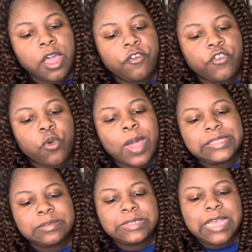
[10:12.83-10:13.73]
For quite
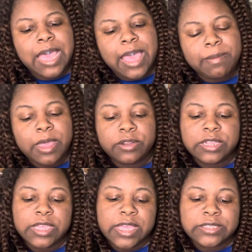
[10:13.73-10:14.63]
some time,
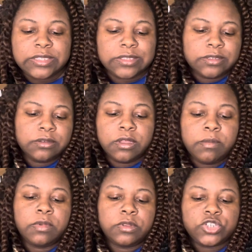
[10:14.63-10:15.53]
LDS
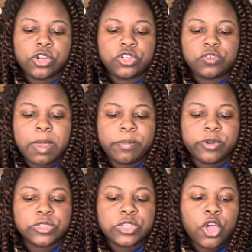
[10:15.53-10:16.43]
church
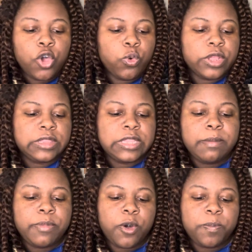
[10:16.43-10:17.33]
members were in
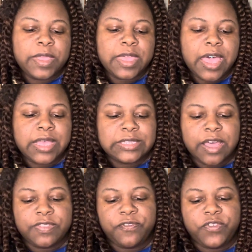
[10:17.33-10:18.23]
limbo because
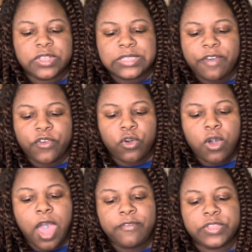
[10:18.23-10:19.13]
of the philosophical
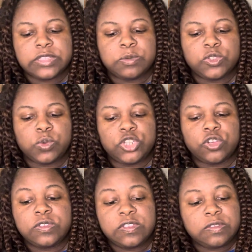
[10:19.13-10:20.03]
conflicts between
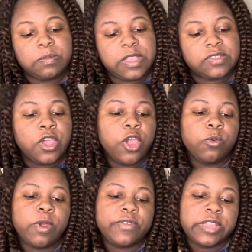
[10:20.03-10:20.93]
Joseph Smith's
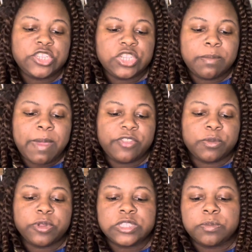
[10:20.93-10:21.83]
revelation about the
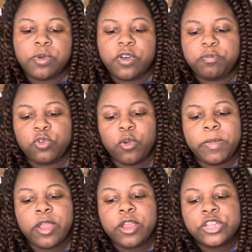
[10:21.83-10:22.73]
principle of plural
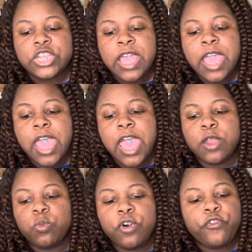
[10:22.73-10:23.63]
marriage
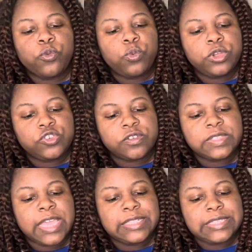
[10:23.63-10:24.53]
and Wilford
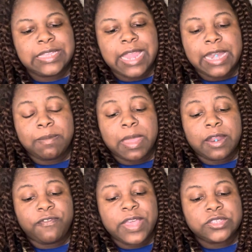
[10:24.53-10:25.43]
Woodruff's 1890
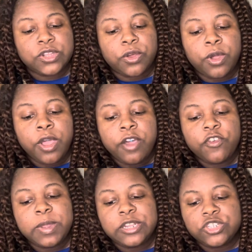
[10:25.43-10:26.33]
manifesto
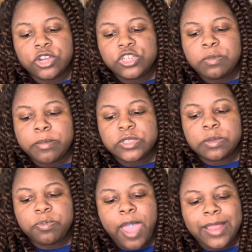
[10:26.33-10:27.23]
forbidding church members
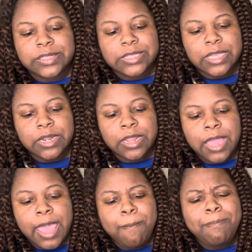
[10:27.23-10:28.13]
to practice it.
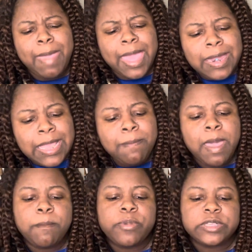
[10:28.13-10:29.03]
Many
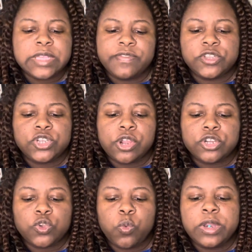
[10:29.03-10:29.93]
members of the
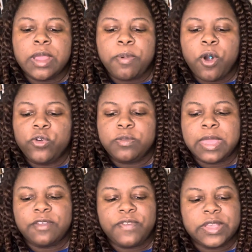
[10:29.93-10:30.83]
church wouldn't uphold the
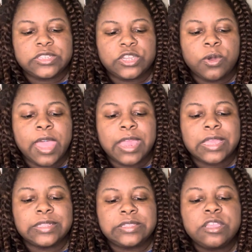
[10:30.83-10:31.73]
manifesto and
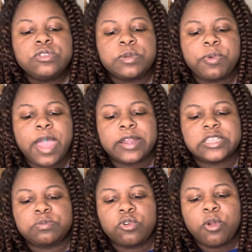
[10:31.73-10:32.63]
continue to
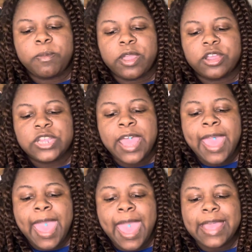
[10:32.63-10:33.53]
practice plural marriage
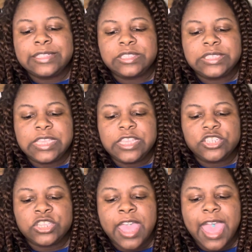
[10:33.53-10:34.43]
and to
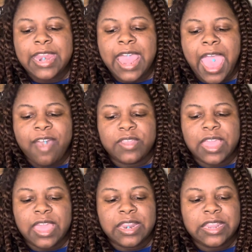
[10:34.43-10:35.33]
teach and
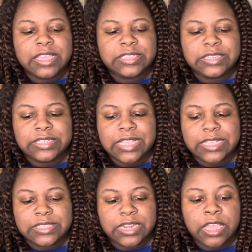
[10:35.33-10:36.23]
advocate its
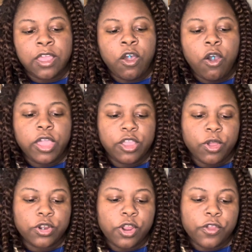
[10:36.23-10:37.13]
necessity here
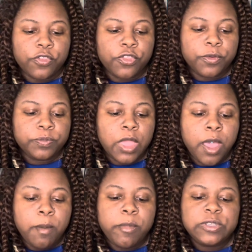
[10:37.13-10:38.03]
on earth.
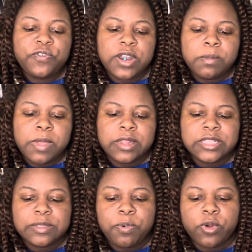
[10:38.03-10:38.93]
Most
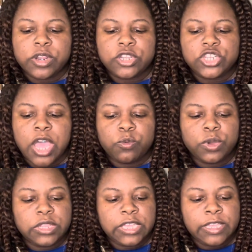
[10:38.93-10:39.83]
fundamentalists supported John
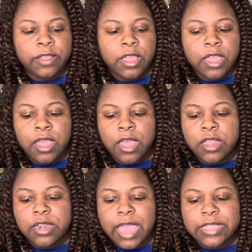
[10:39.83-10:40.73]
Woolley,
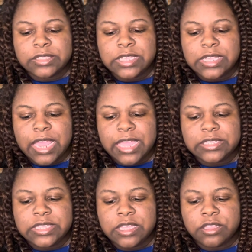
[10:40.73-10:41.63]

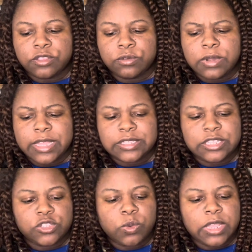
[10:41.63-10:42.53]
1918 through
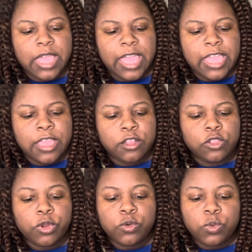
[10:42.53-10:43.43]
1928,
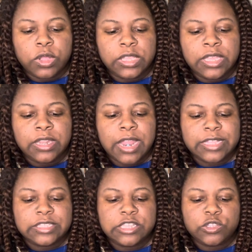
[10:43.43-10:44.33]
Lauren Woolley,
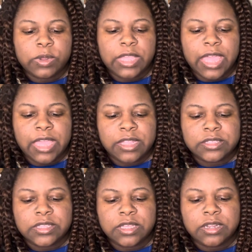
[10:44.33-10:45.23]
1928
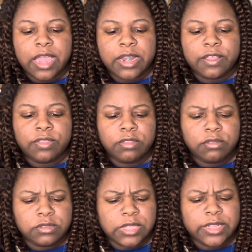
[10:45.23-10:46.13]
to
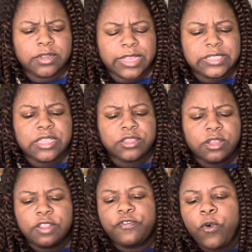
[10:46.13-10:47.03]

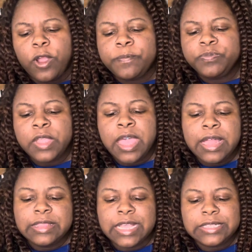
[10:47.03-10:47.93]
1934,
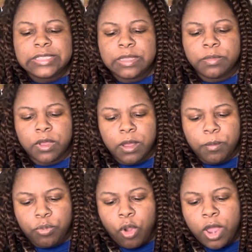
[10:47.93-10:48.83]
Leslie
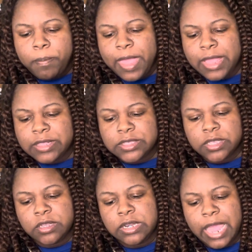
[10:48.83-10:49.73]
Broadbent,
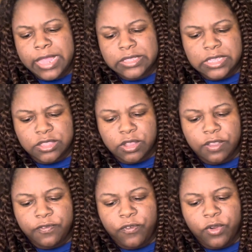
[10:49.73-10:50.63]

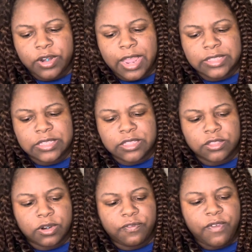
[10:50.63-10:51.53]
1934 to
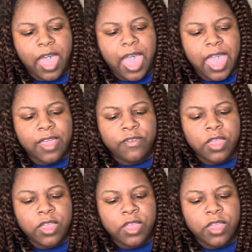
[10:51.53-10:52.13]
1935,